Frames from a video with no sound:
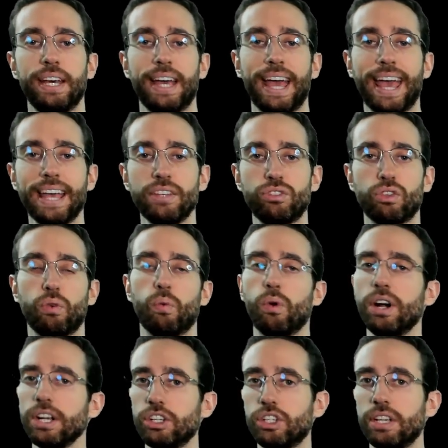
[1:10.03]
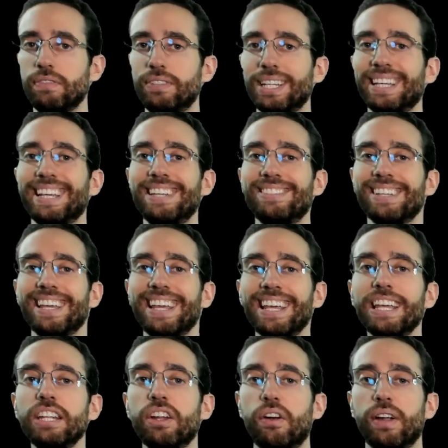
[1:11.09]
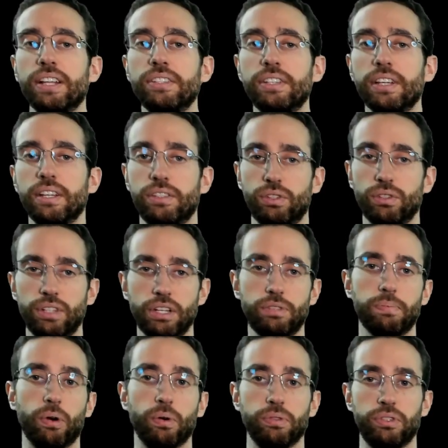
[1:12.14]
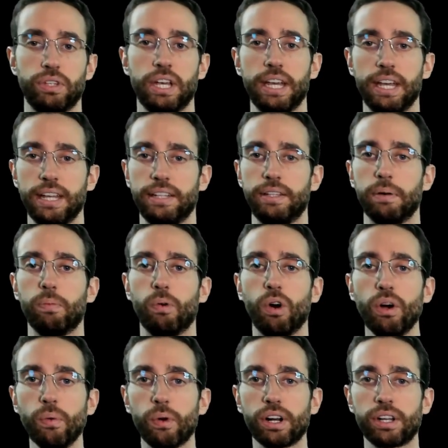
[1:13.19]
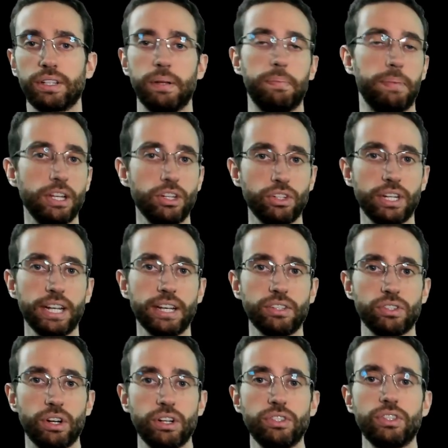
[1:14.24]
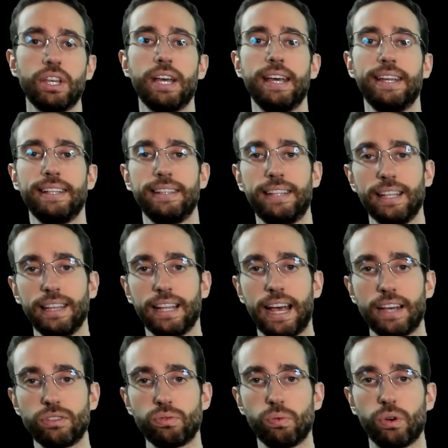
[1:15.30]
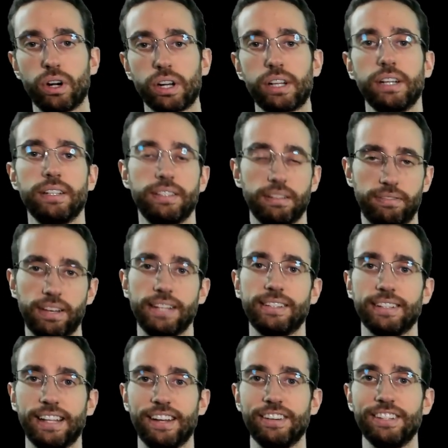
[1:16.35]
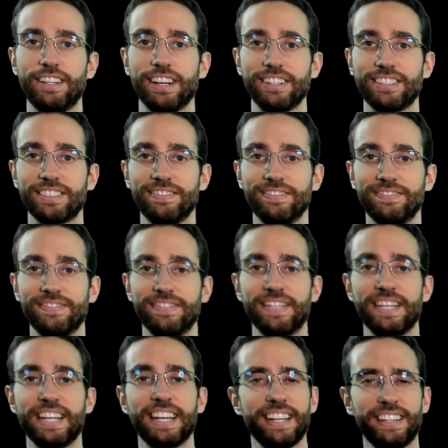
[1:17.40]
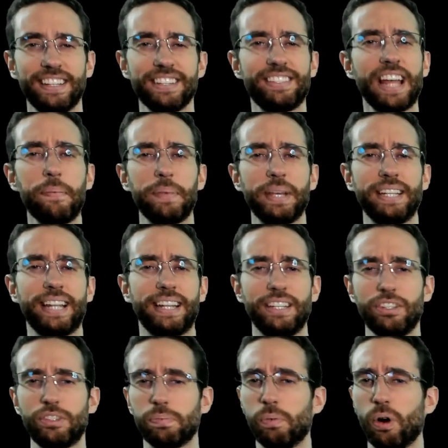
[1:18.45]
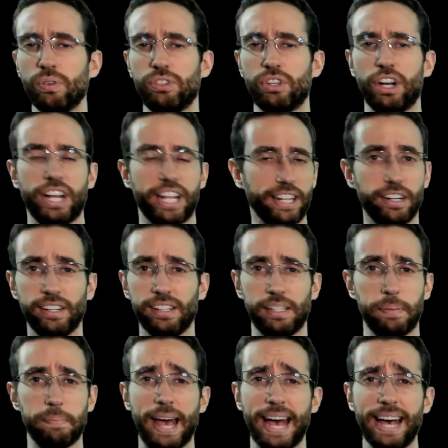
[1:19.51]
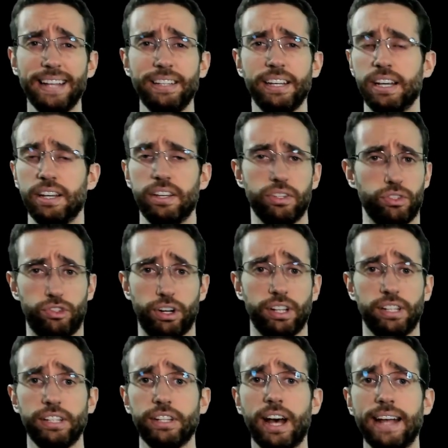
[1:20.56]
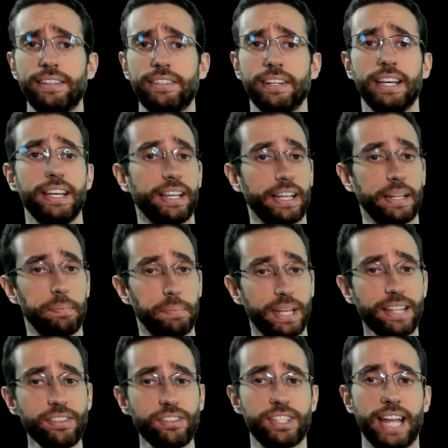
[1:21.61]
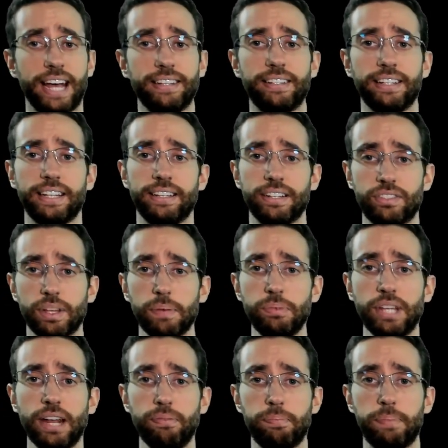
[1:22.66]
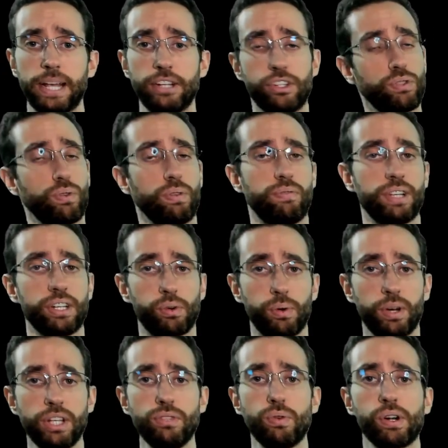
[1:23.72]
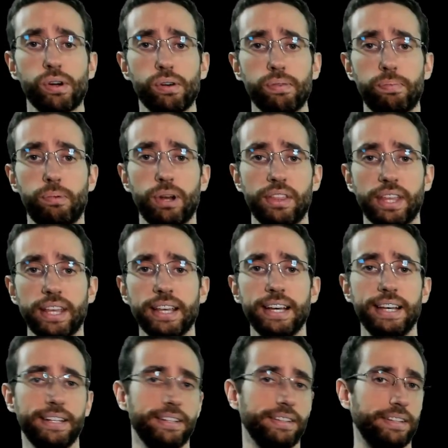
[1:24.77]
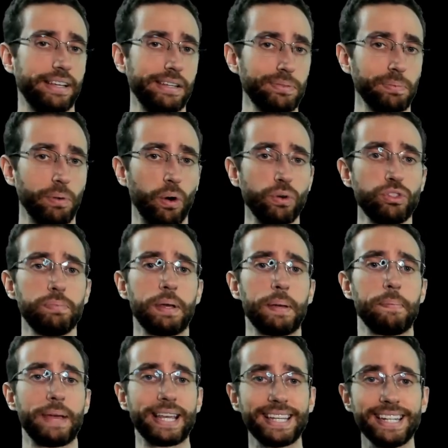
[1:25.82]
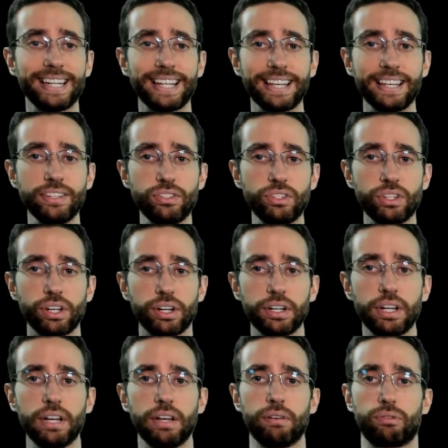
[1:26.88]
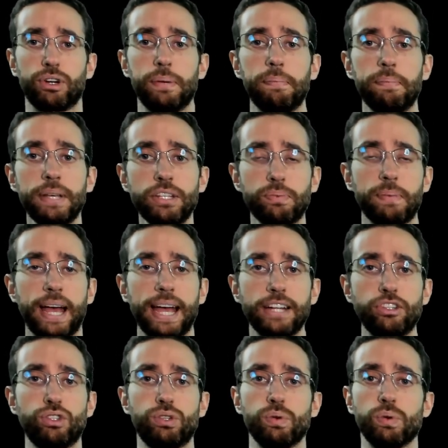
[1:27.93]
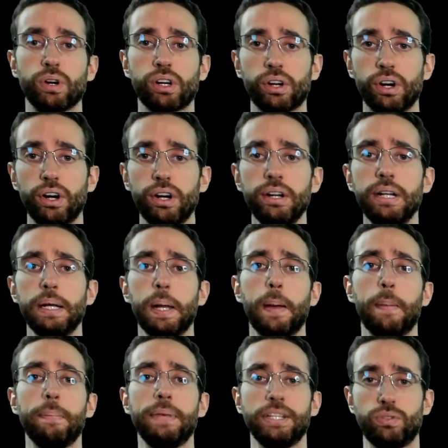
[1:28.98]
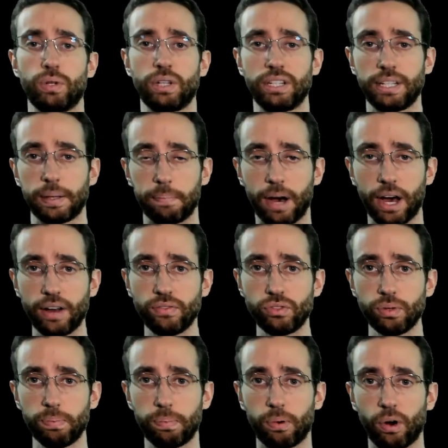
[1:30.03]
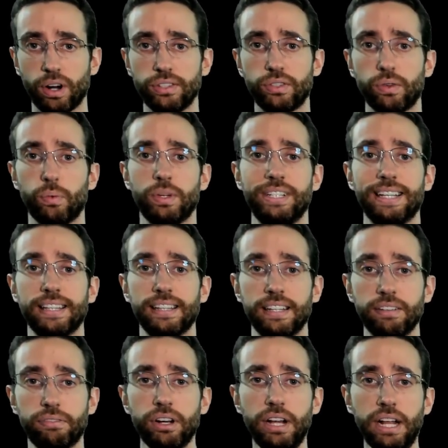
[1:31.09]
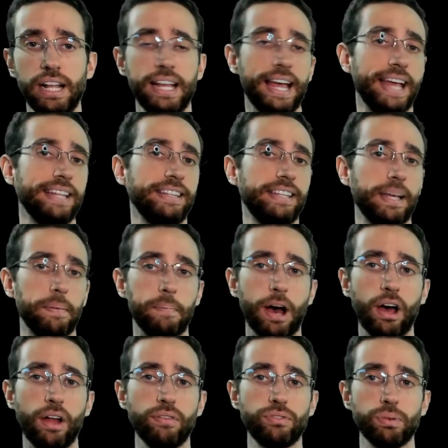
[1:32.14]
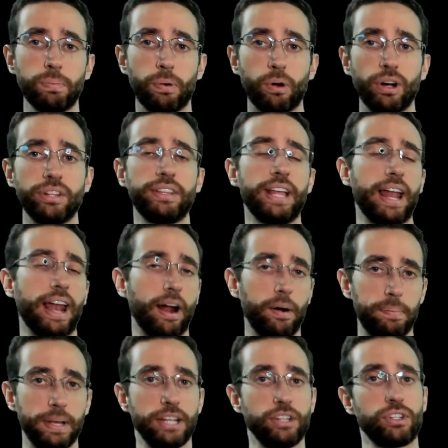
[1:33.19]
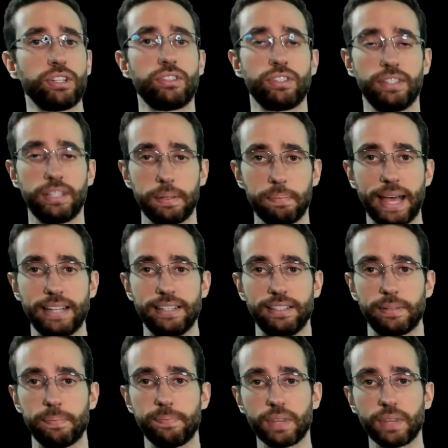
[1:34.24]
Hence, work shifting is inherent to these modes. The more work the patient exerts, the less work the ventilator does. Does that mean that these modes are inherently bad? Certainly not. It means that in the subset of patients with increased work of breathing, these modes may make it easier for a mismatch to occur between the amount of support we deliver and the amount of support that our patients demand.